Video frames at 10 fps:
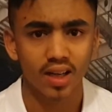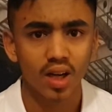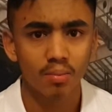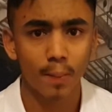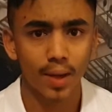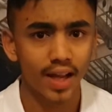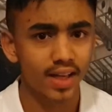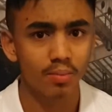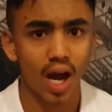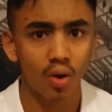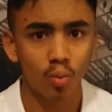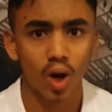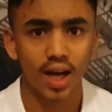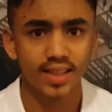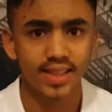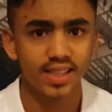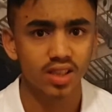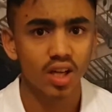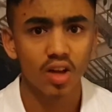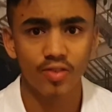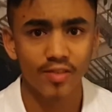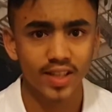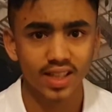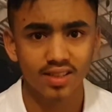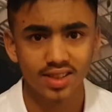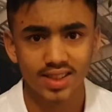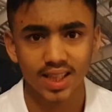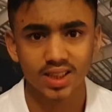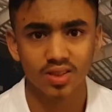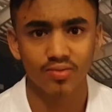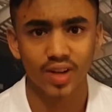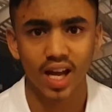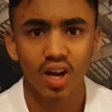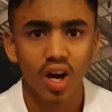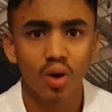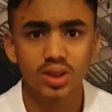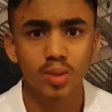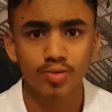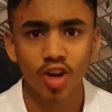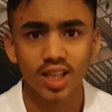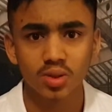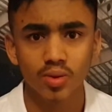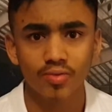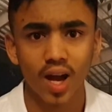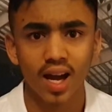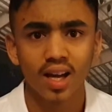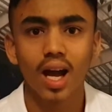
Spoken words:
but playing him out wide, he's very inconsistent there. I was surprised with that.